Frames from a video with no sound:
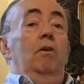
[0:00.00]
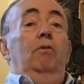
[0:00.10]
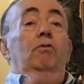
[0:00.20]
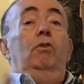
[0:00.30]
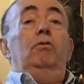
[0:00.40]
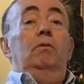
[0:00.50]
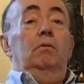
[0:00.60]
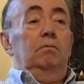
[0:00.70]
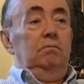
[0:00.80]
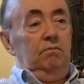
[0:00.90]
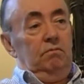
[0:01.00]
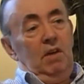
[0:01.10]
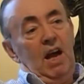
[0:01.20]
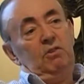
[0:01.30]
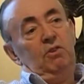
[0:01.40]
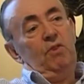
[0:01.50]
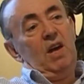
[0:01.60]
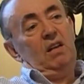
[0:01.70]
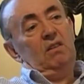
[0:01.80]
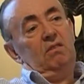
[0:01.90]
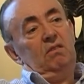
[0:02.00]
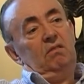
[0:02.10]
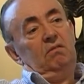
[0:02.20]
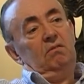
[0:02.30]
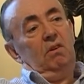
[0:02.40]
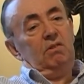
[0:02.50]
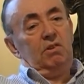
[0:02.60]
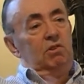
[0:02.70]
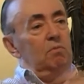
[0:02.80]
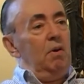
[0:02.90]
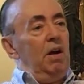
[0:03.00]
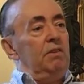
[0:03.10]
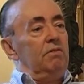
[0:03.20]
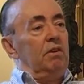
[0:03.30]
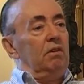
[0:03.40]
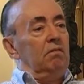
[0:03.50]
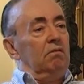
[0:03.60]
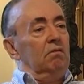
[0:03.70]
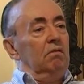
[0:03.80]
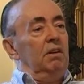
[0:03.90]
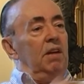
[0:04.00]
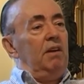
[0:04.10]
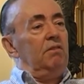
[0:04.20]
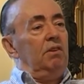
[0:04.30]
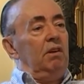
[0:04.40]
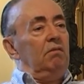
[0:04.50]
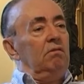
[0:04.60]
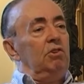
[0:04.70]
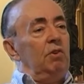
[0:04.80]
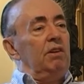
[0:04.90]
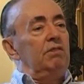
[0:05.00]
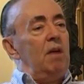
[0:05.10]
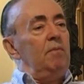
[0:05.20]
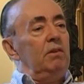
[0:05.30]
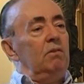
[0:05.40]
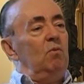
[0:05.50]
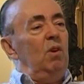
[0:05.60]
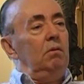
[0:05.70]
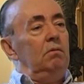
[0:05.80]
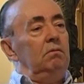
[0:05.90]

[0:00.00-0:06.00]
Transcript: that outer reality was a supine thing, a dead thing, that you examined of will?